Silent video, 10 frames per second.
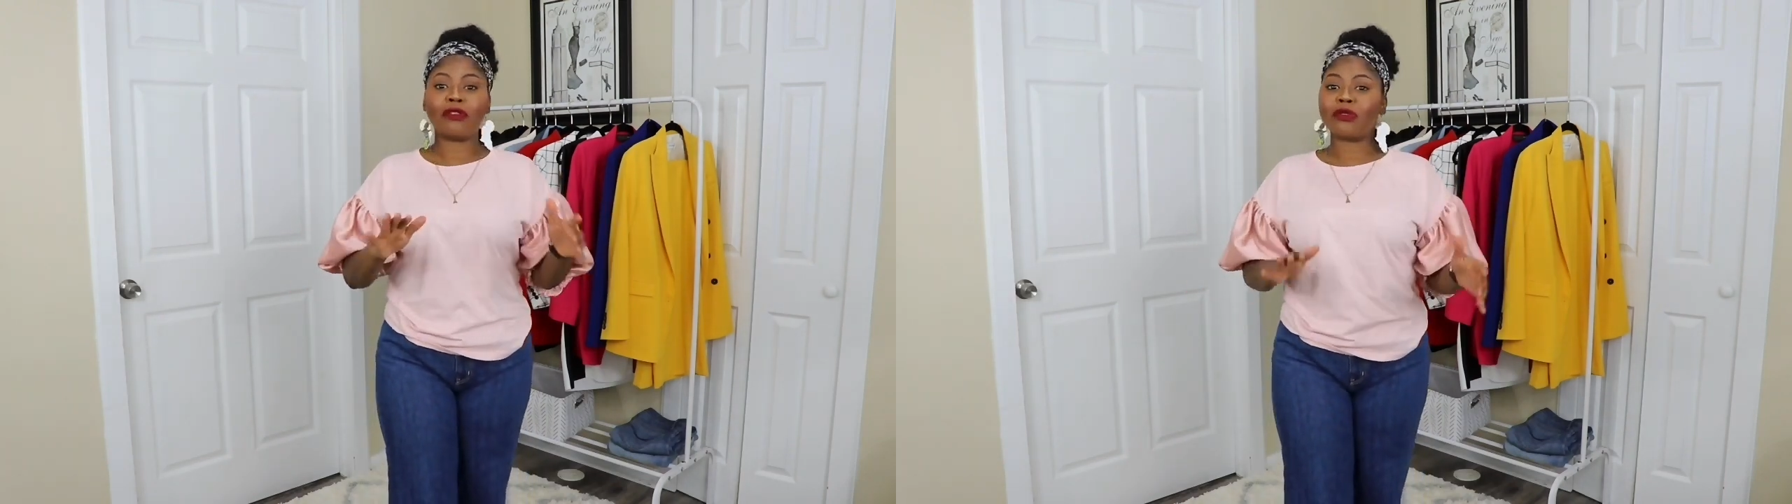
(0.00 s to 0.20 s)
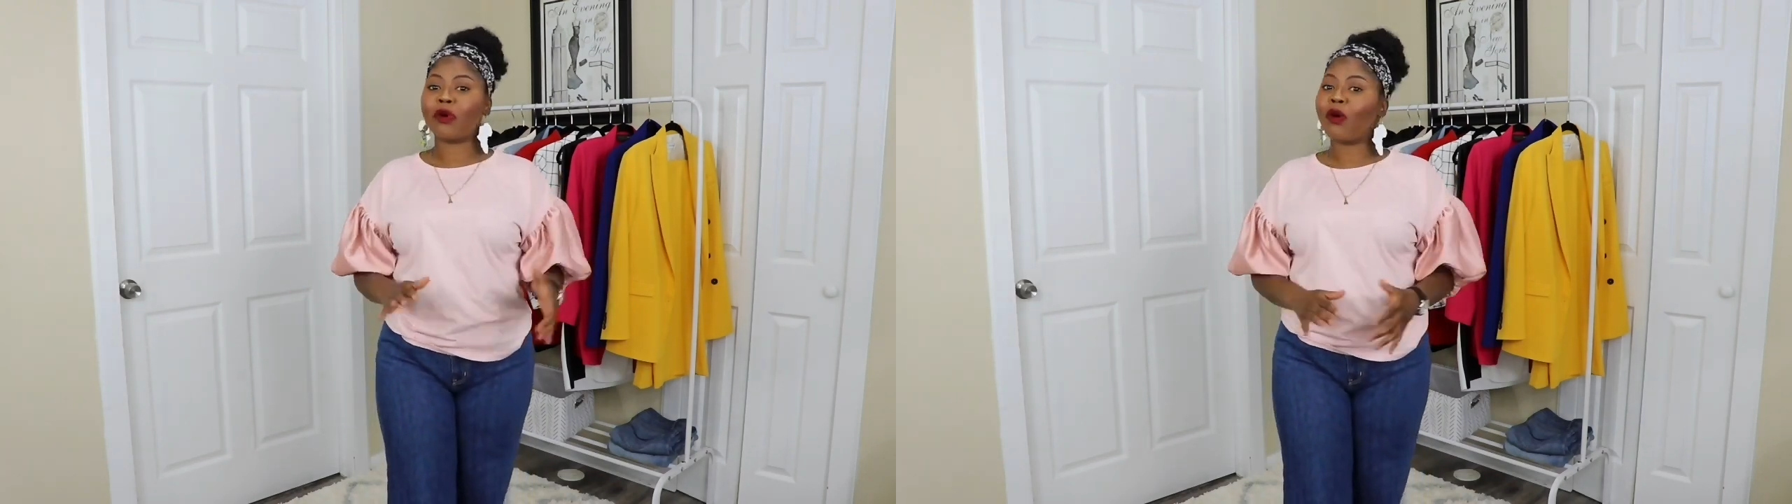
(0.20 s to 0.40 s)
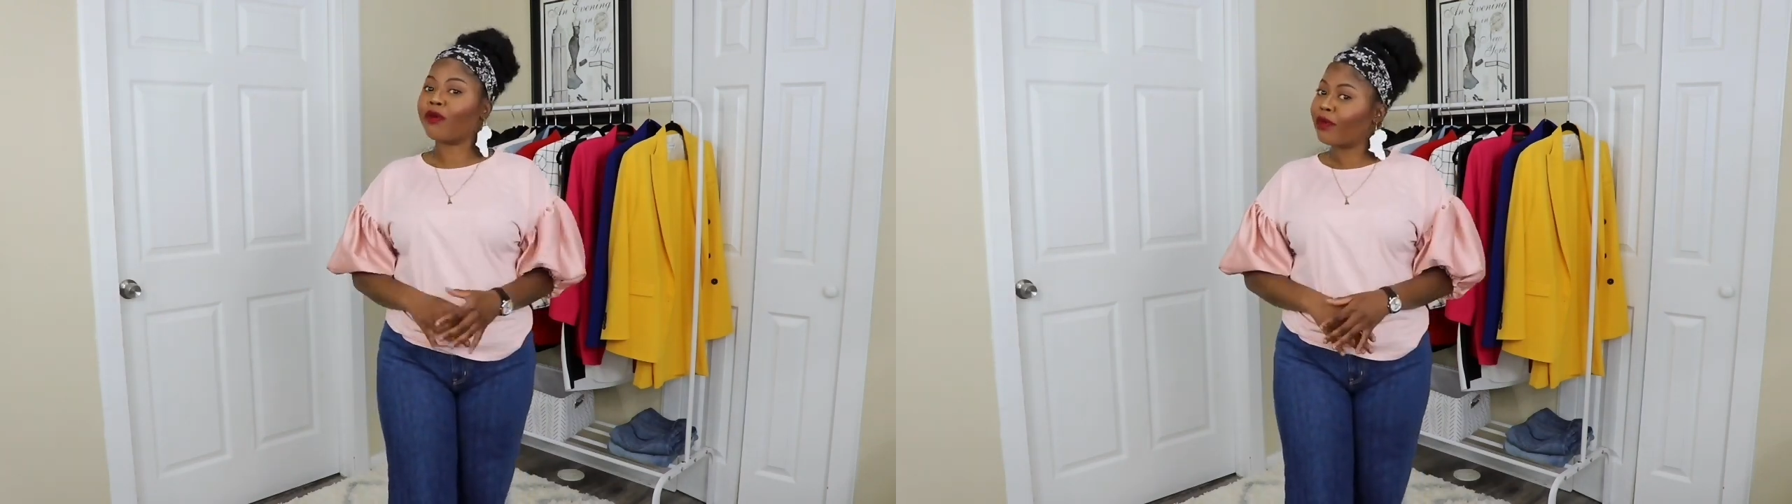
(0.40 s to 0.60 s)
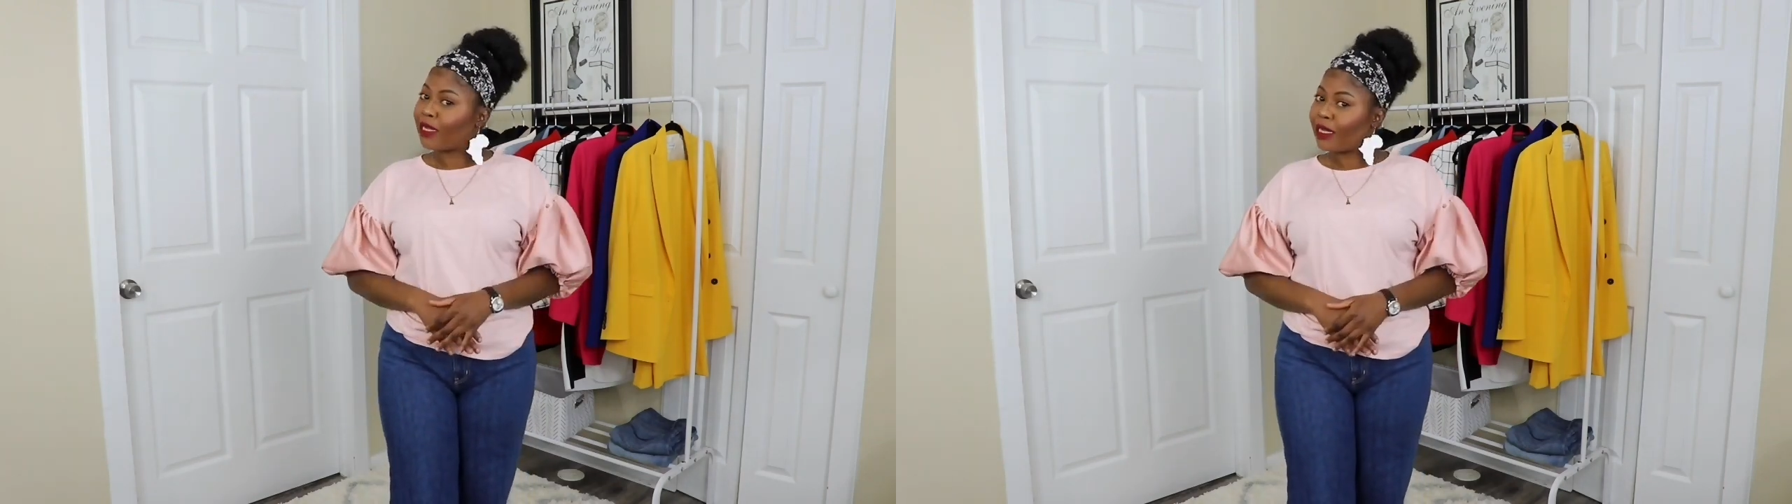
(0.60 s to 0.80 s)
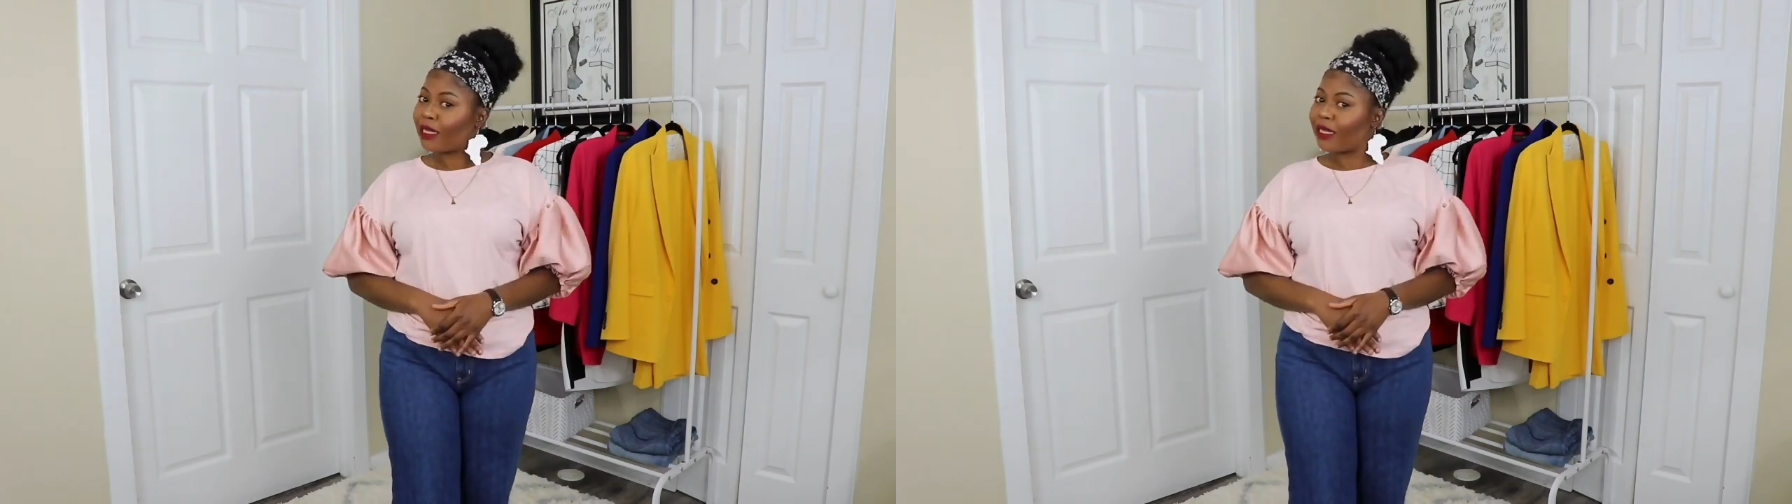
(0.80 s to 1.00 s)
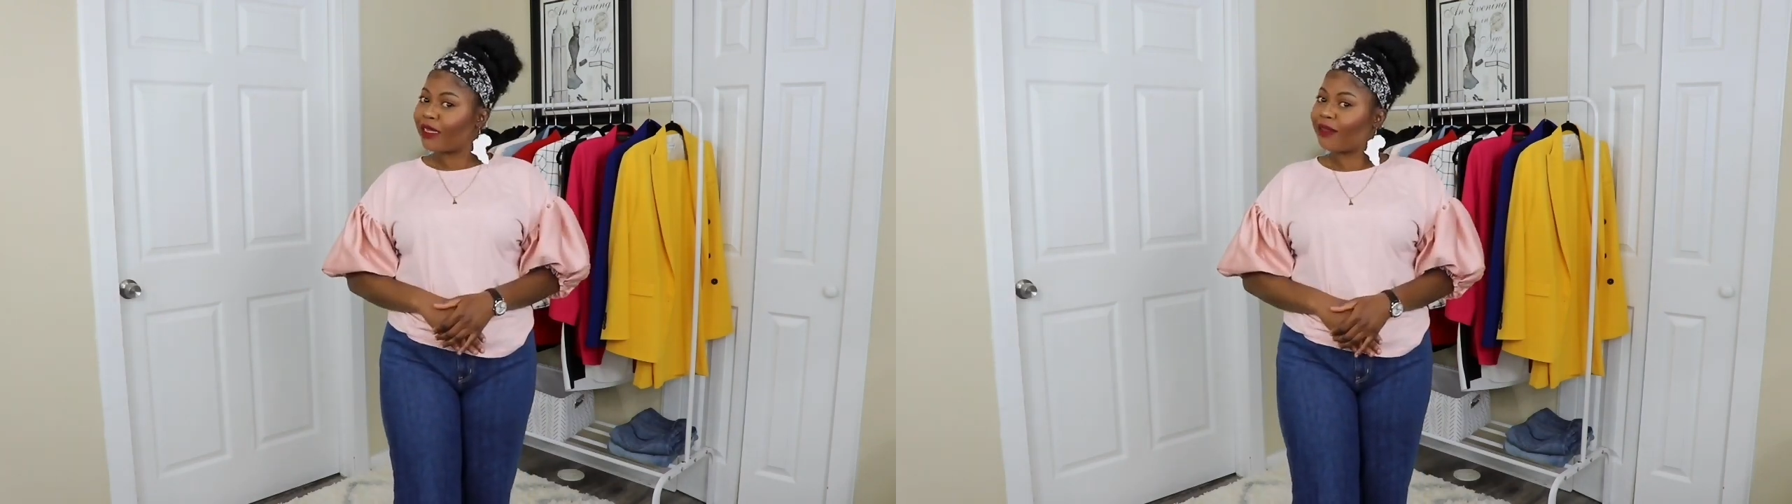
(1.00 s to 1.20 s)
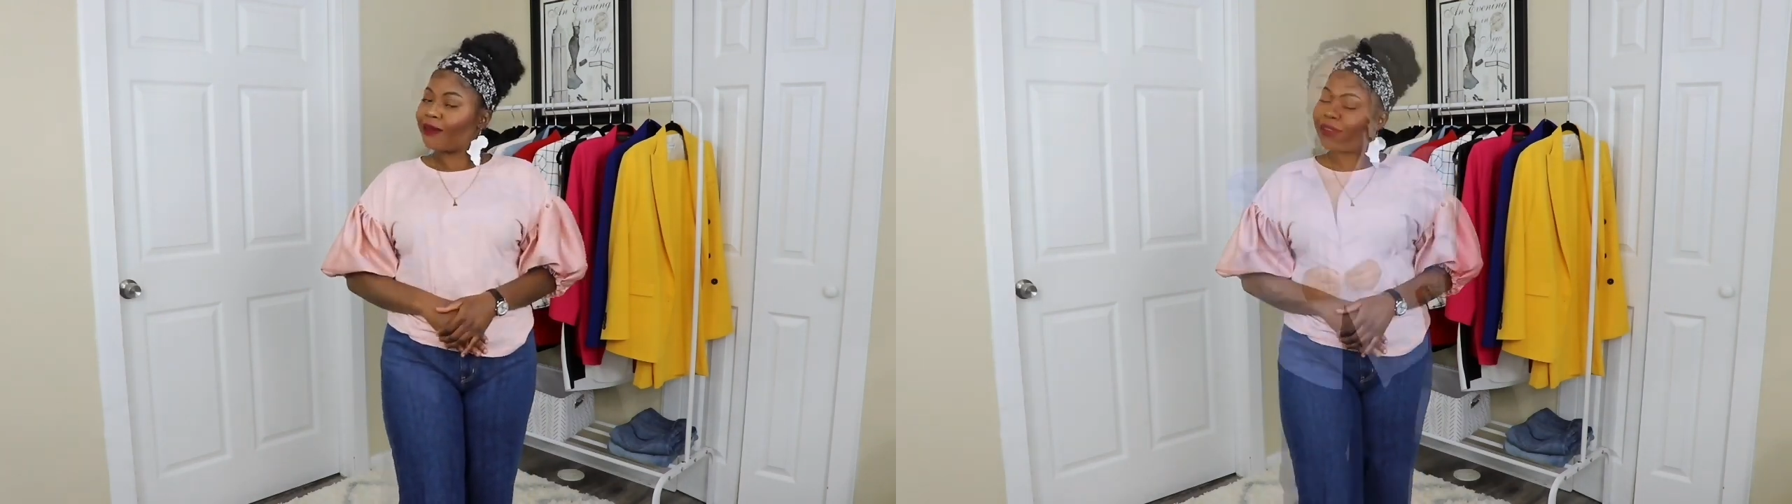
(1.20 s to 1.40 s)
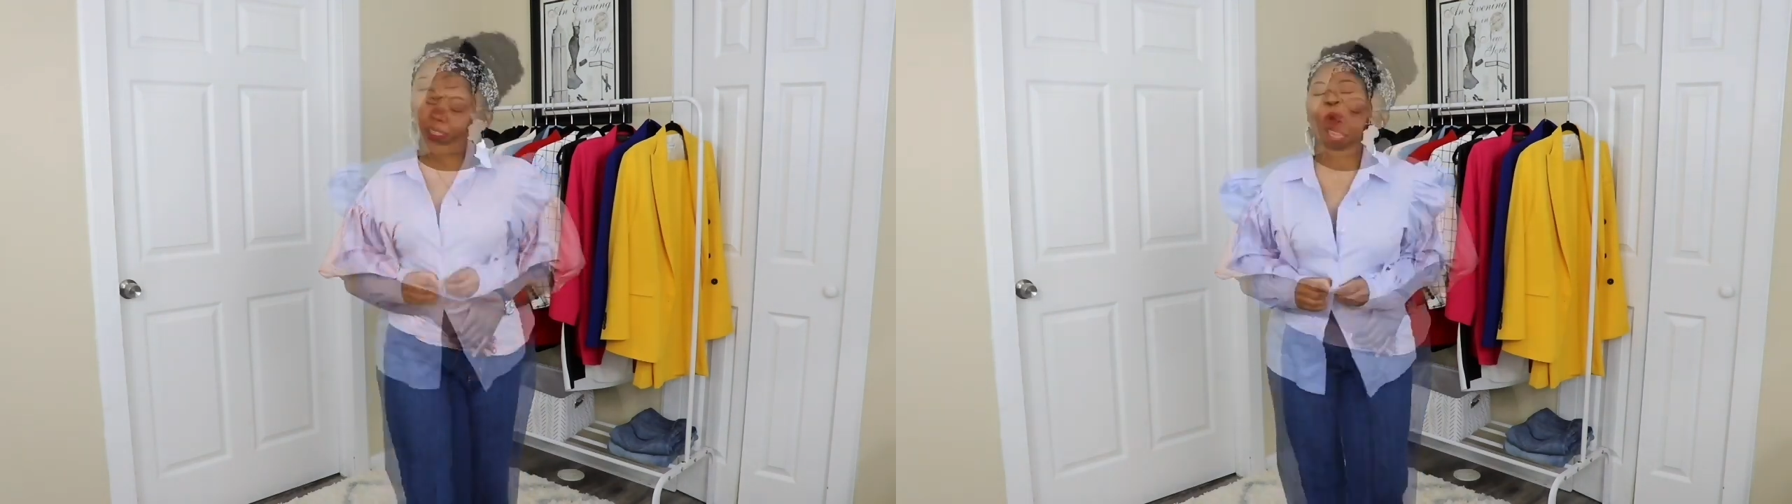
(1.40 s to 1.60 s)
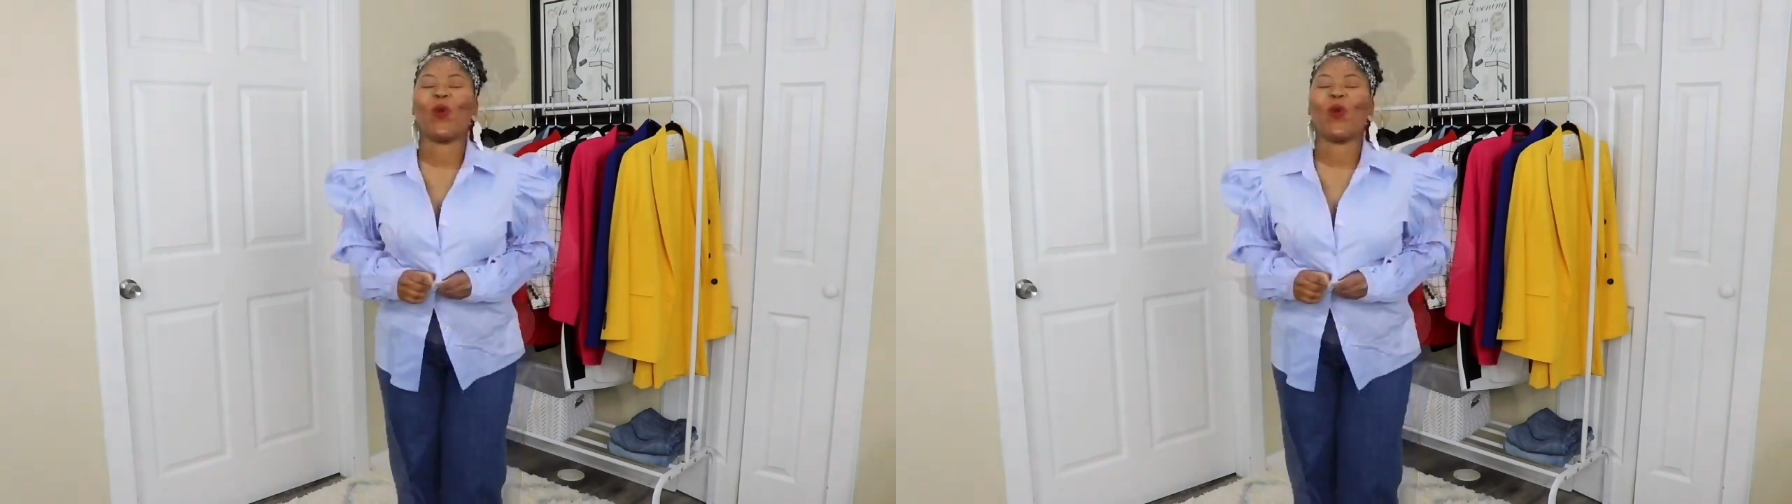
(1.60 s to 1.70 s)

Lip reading: story. Okay.